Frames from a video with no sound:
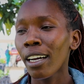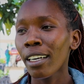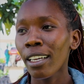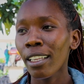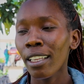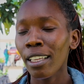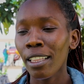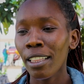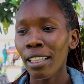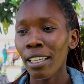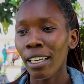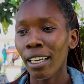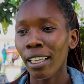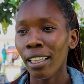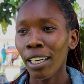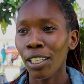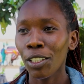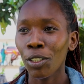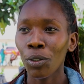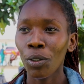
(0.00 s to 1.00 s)
another
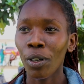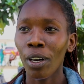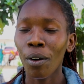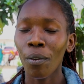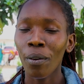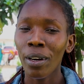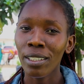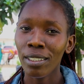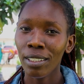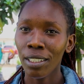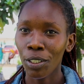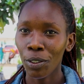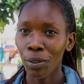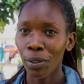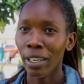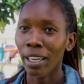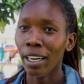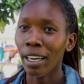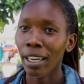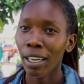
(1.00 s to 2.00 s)
thing that I wasn't
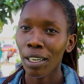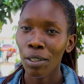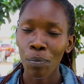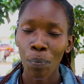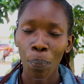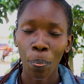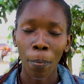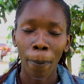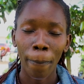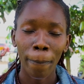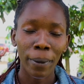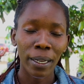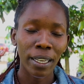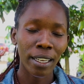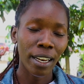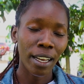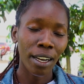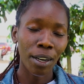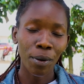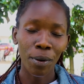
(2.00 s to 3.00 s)
doing
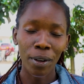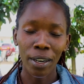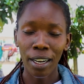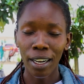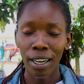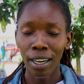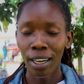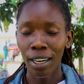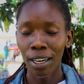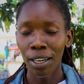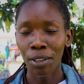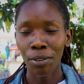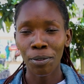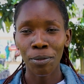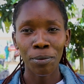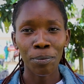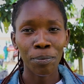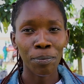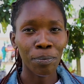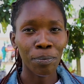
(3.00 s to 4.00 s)
in our